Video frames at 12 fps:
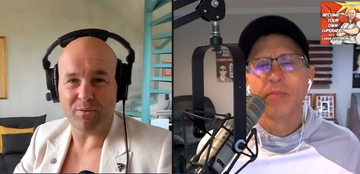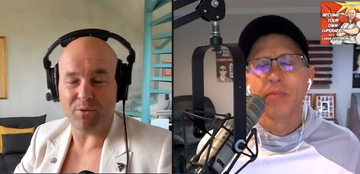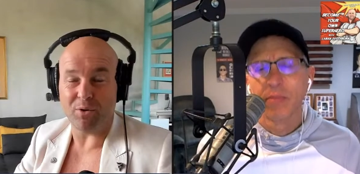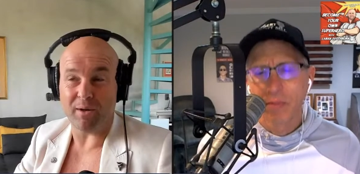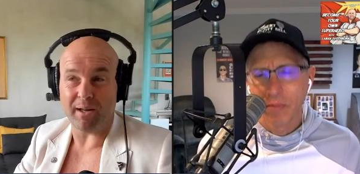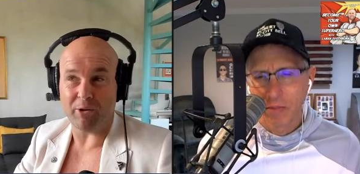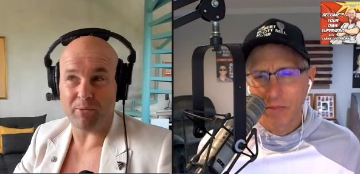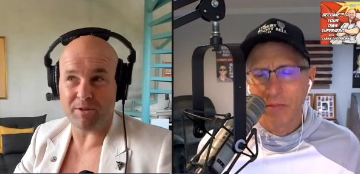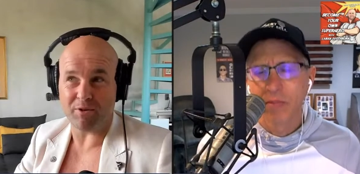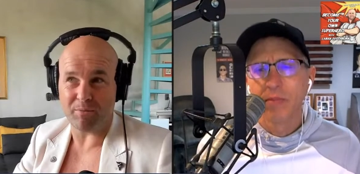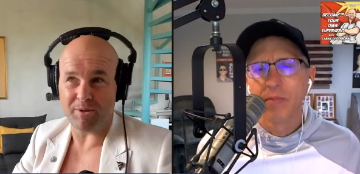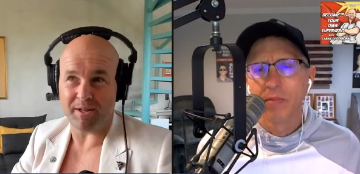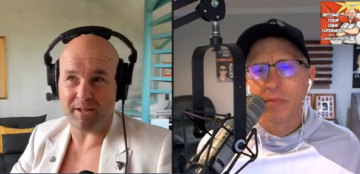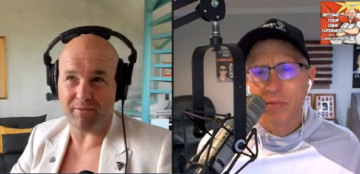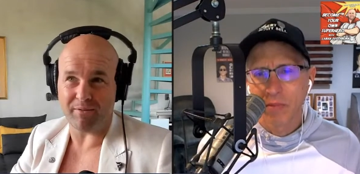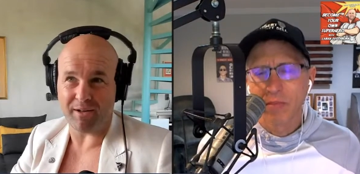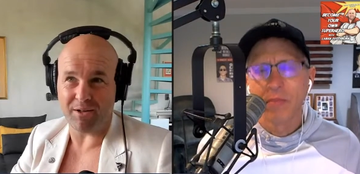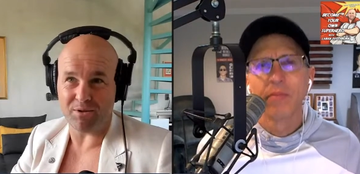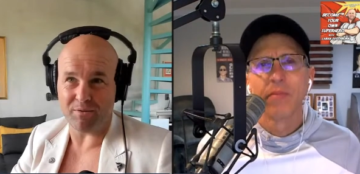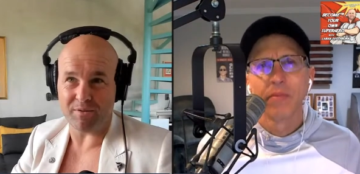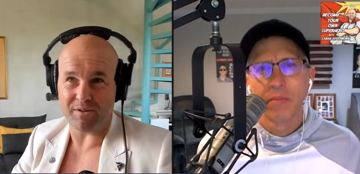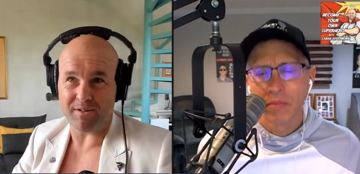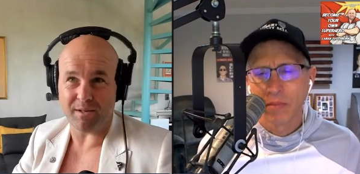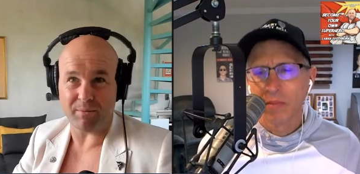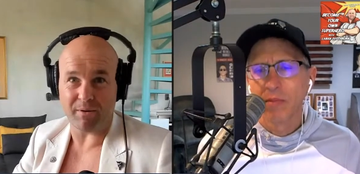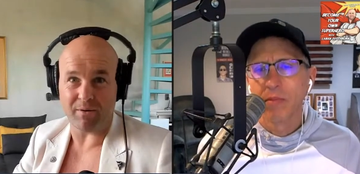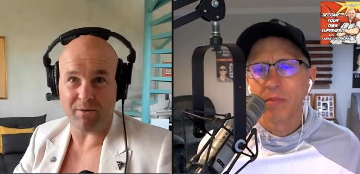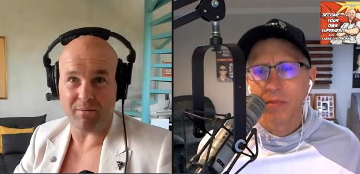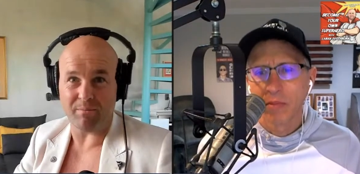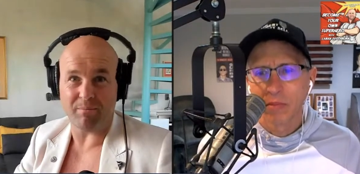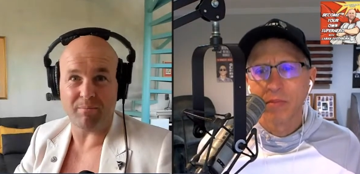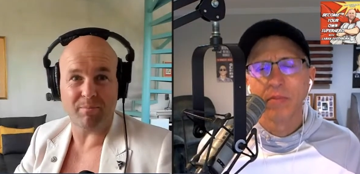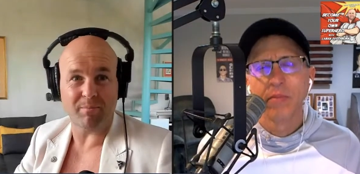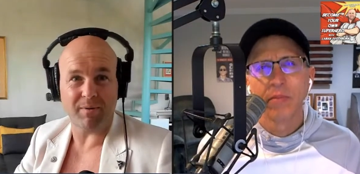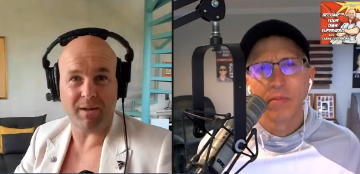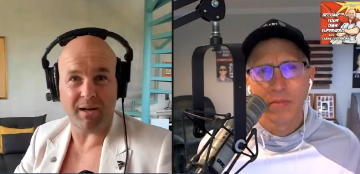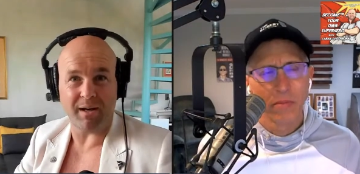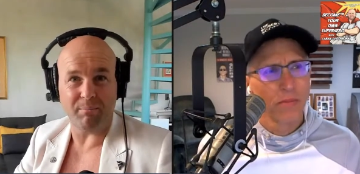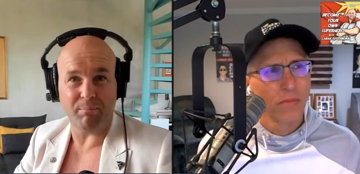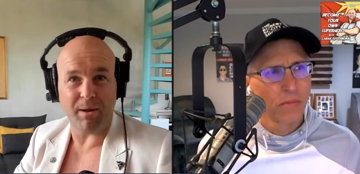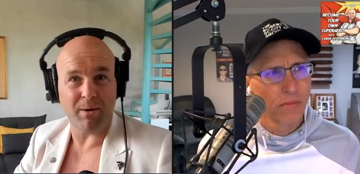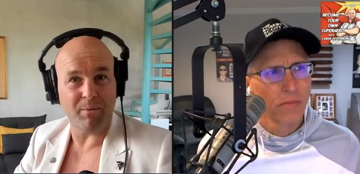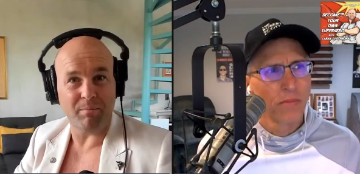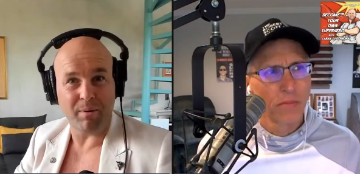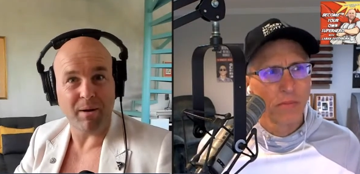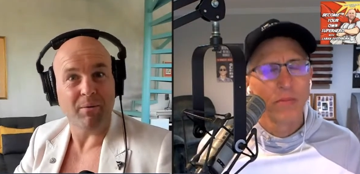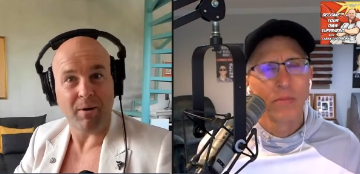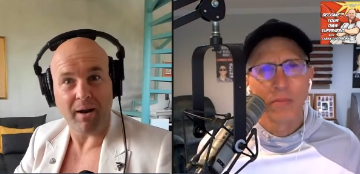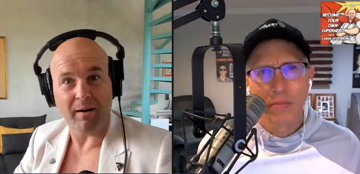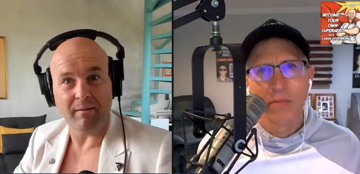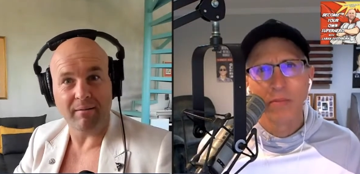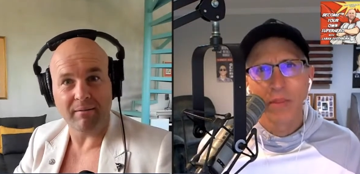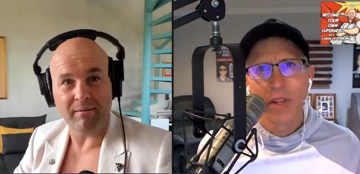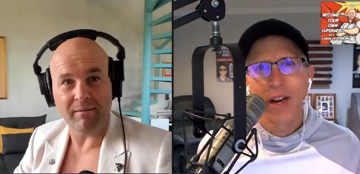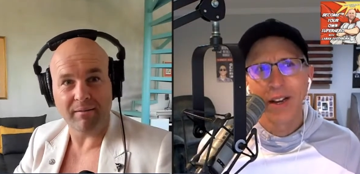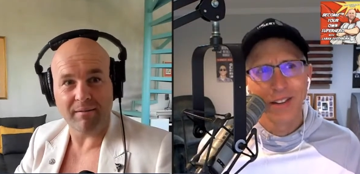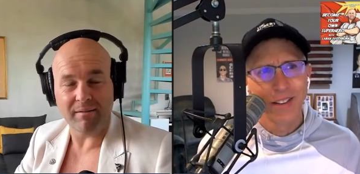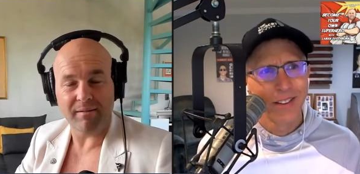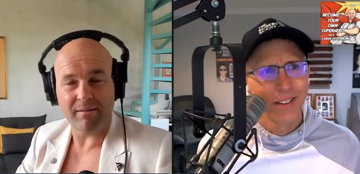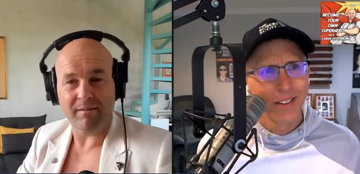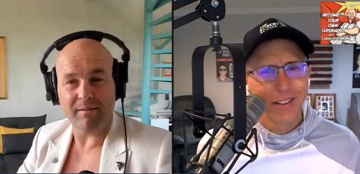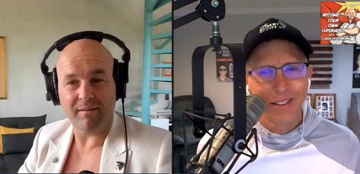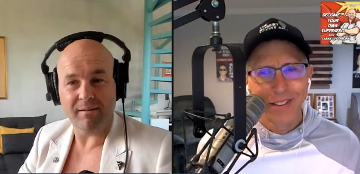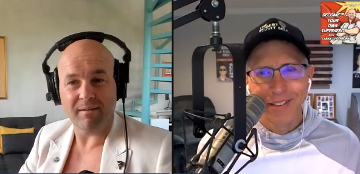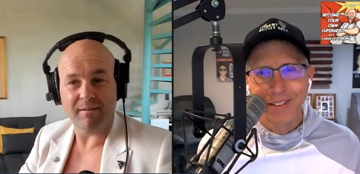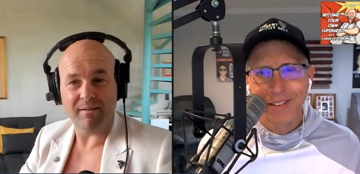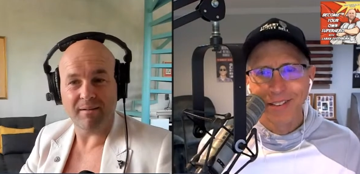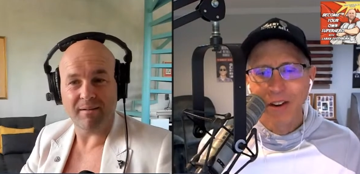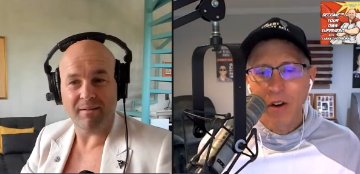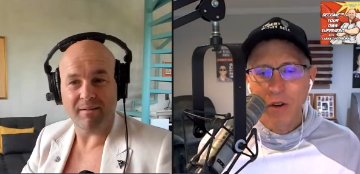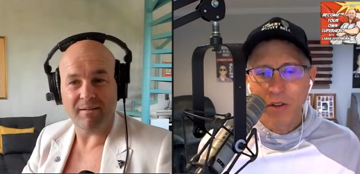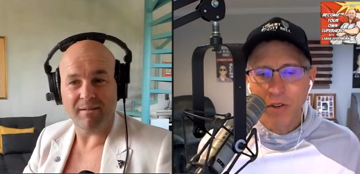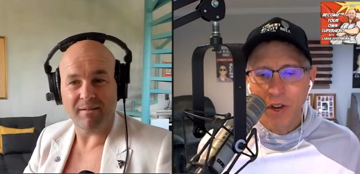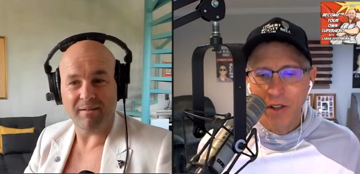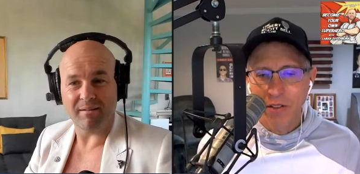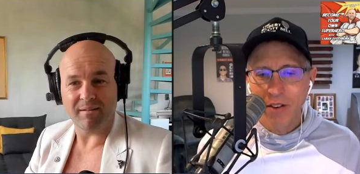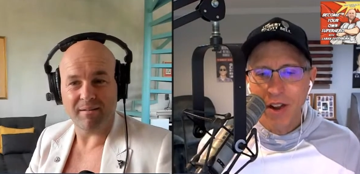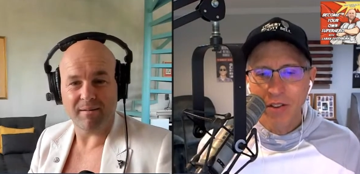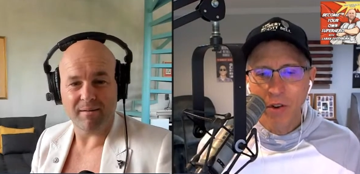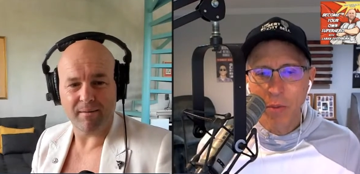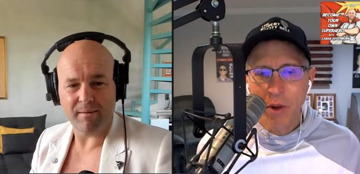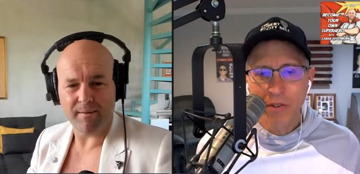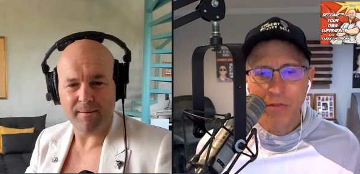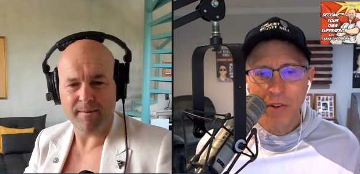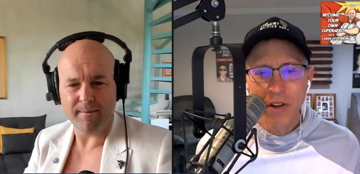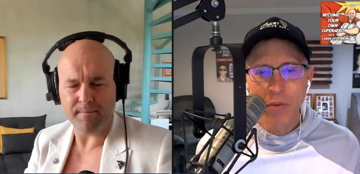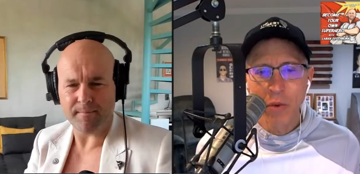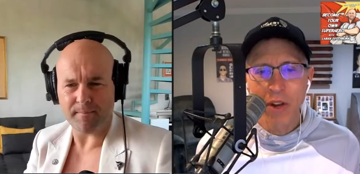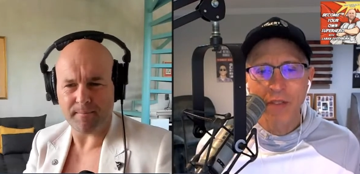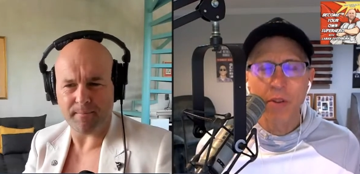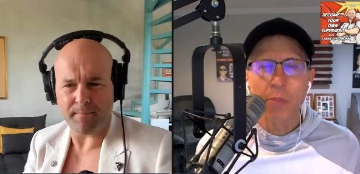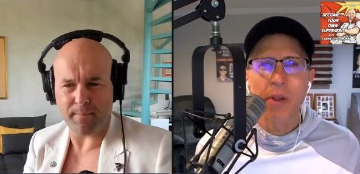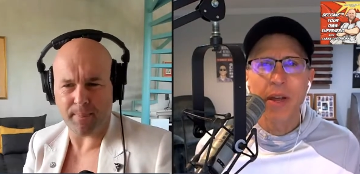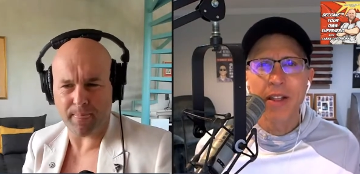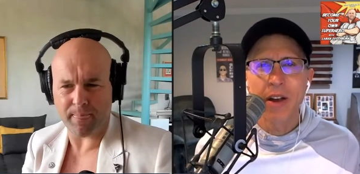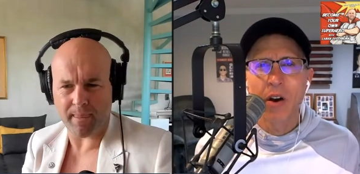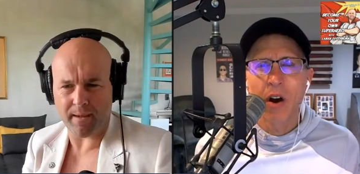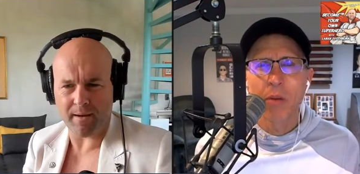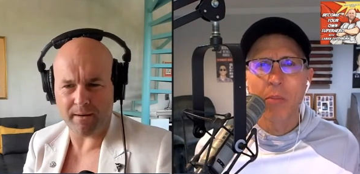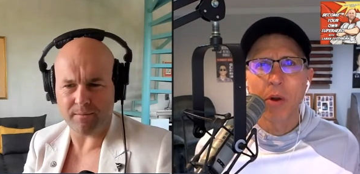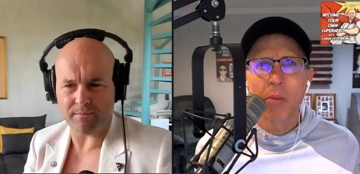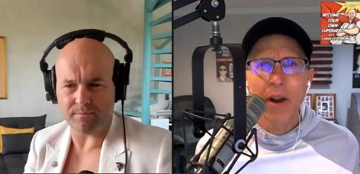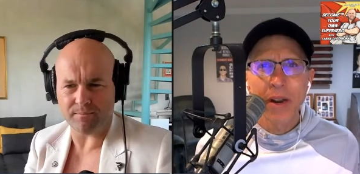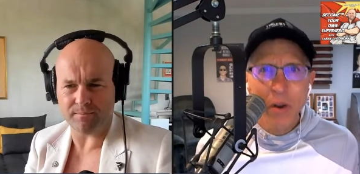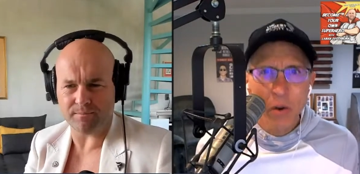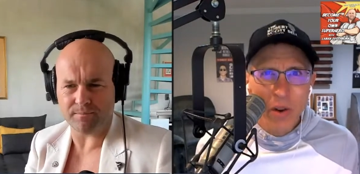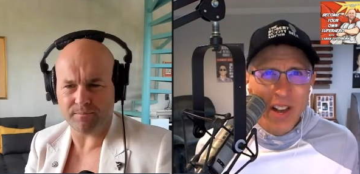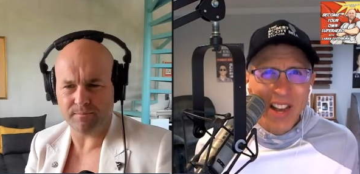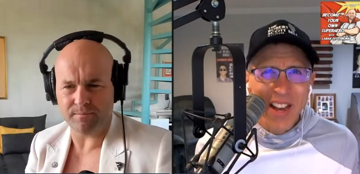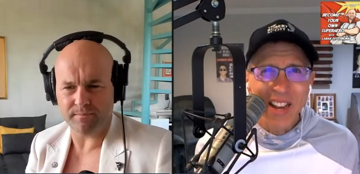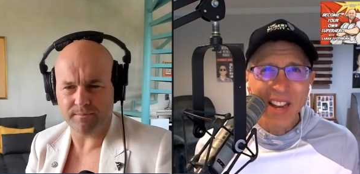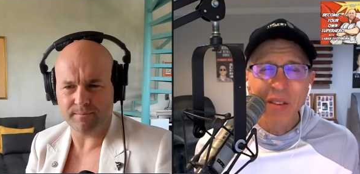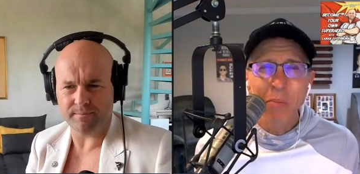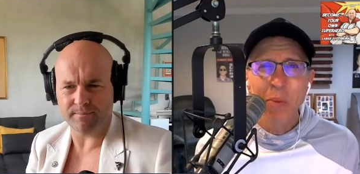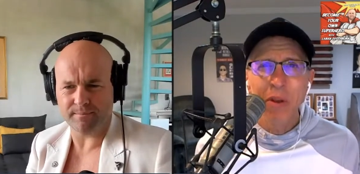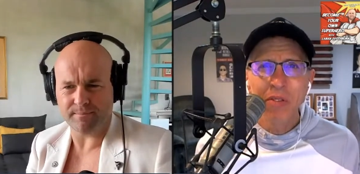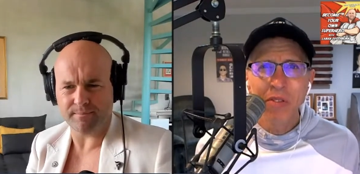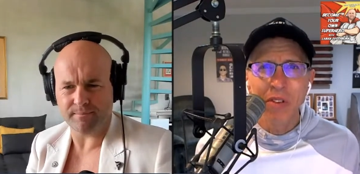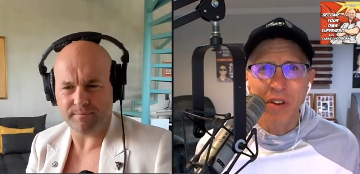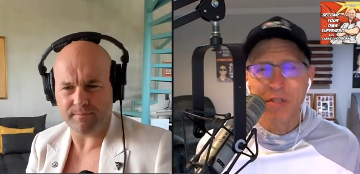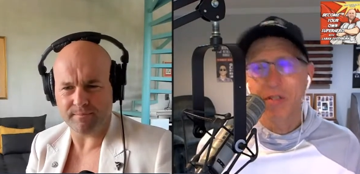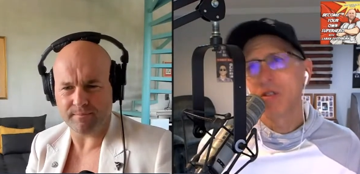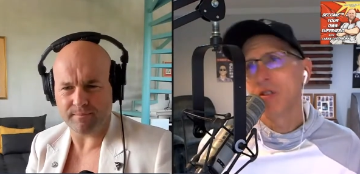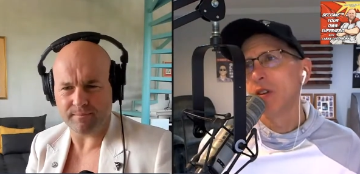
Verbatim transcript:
Speaker 1: or not allowing myself to be taken advantage of, is something that I'm getting better and better at.
Speaker 2: Yeah. No, it's it's not so much fun when you have to play that hardball, but I know in business,